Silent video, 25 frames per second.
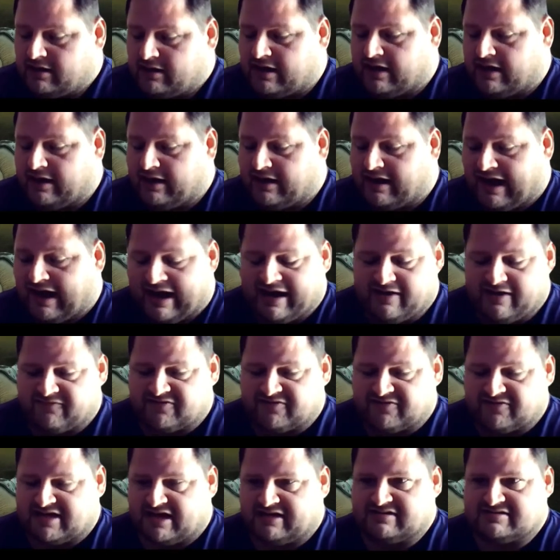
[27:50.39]
I have
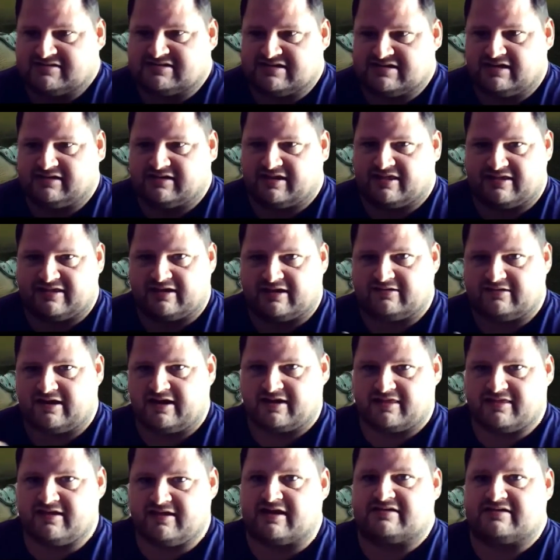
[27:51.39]
a tendency to think
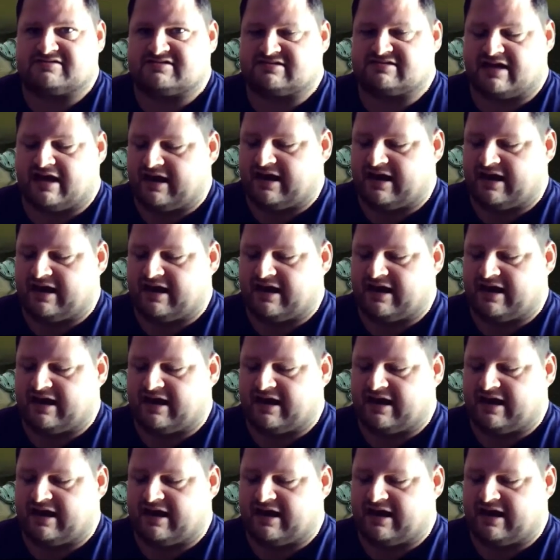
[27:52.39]
like this.